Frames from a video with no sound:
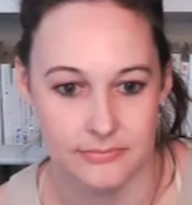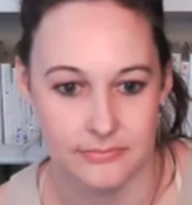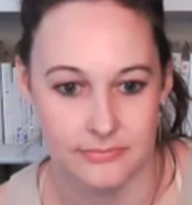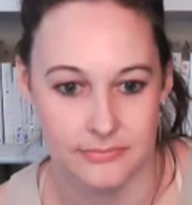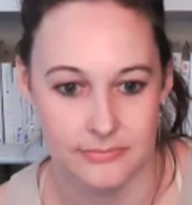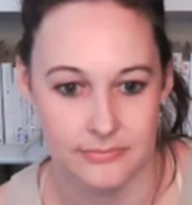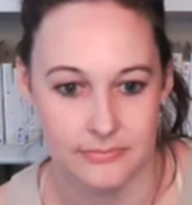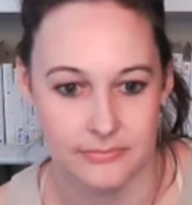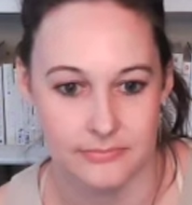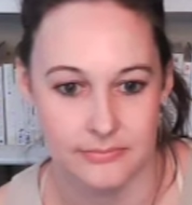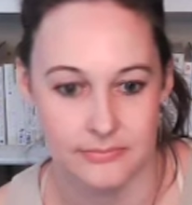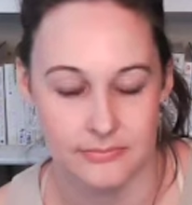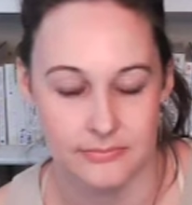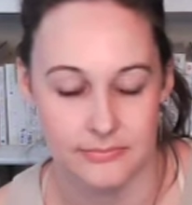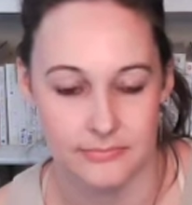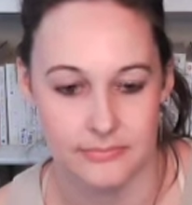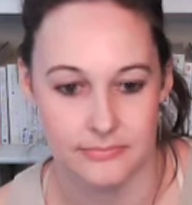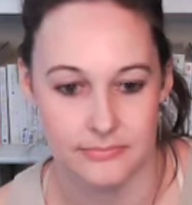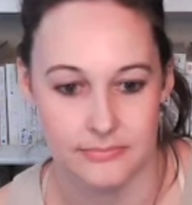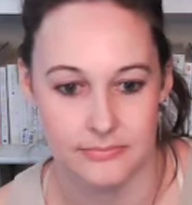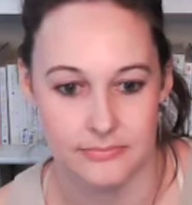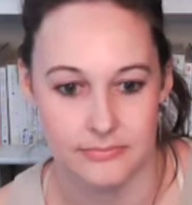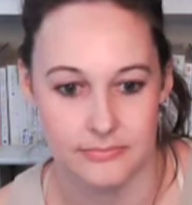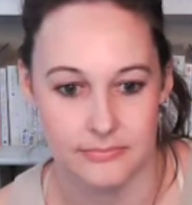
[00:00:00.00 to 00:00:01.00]

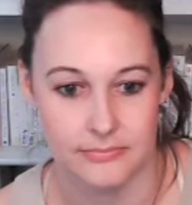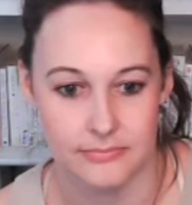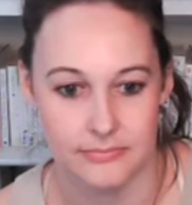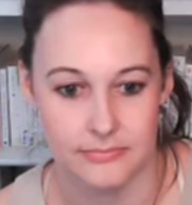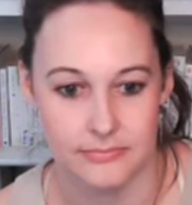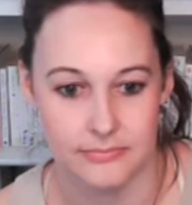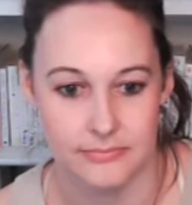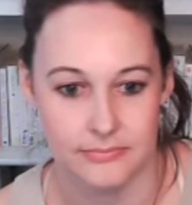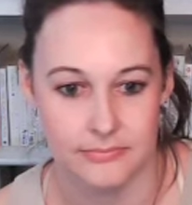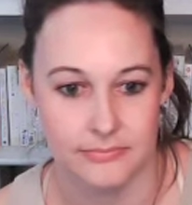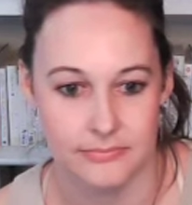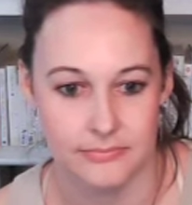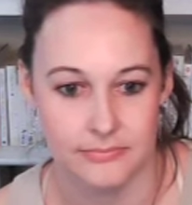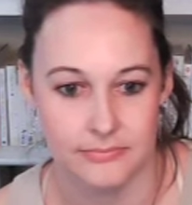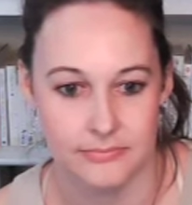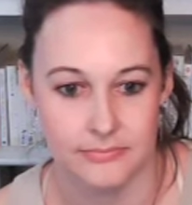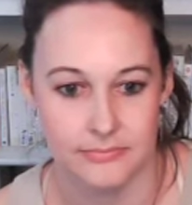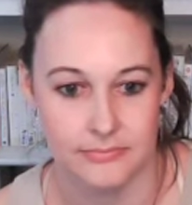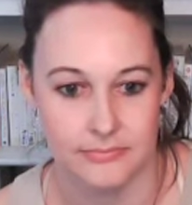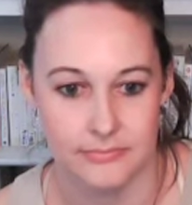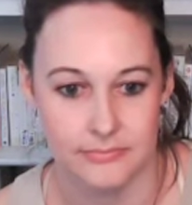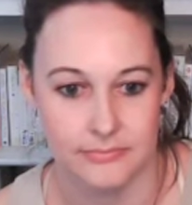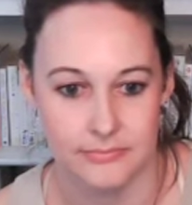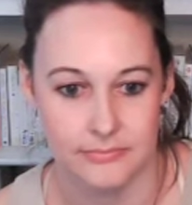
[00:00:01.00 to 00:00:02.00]

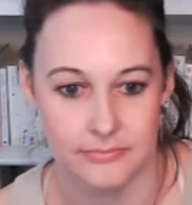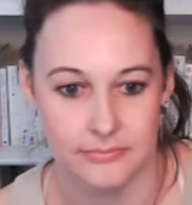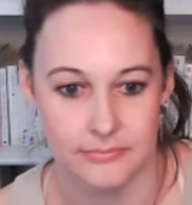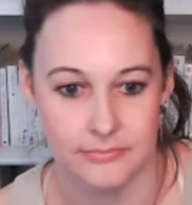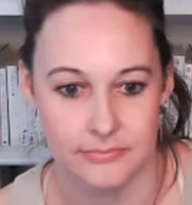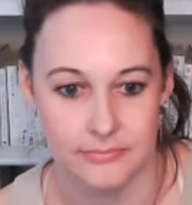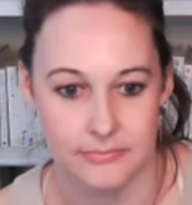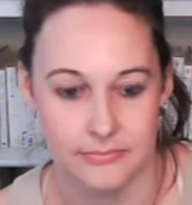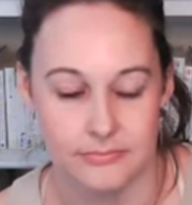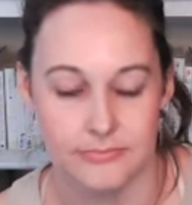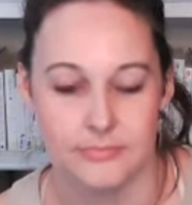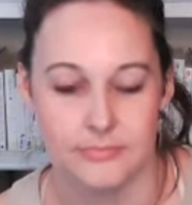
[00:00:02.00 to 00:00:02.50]
(silent)